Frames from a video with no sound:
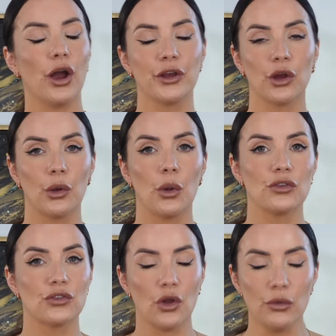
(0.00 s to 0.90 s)
I know
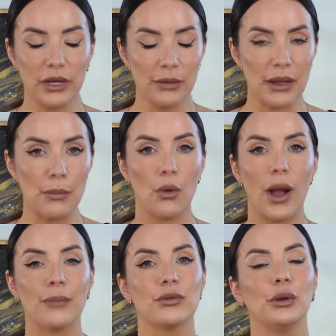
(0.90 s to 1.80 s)
so many
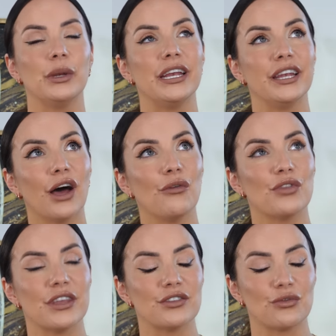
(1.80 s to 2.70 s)
people absolutely
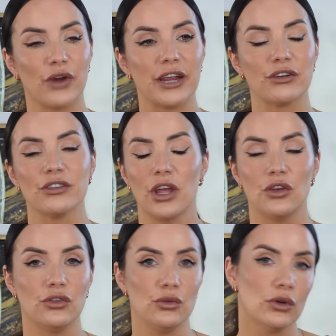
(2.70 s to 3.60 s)
love this fragrance
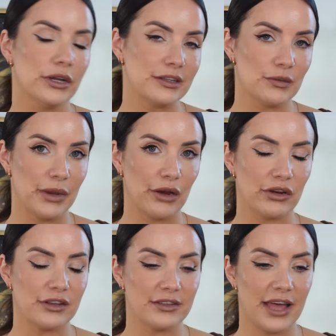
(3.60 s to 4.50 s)
and do not
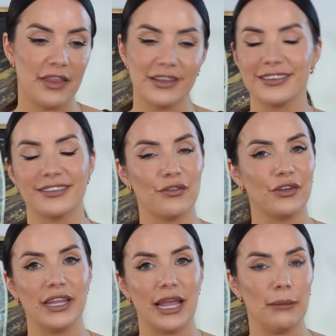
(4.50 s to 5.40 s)
experience that. This is
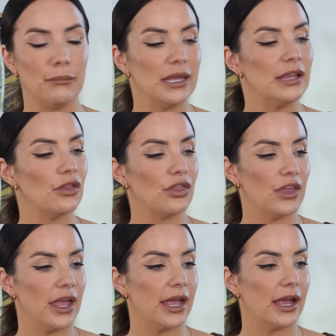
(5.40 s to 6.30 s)
definitely a me
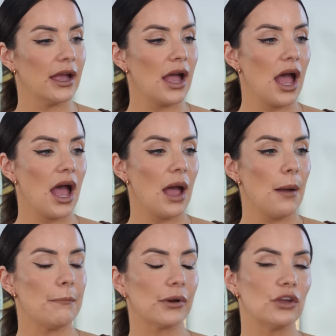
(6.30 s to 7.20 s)
thing.
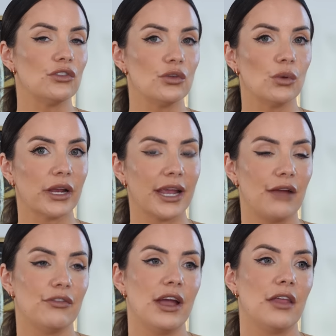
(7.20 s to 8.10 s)
But I do want to
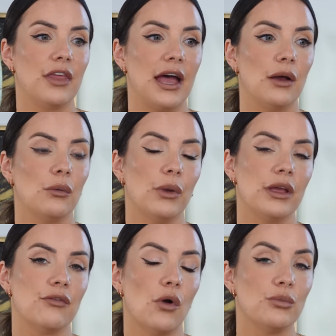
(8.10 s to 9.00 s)
caveat that
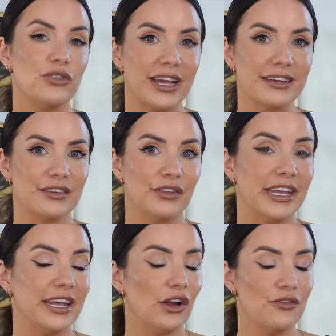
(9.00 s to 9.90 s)
with,
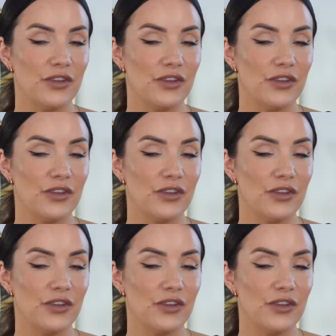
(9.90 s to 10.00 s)
objectively, I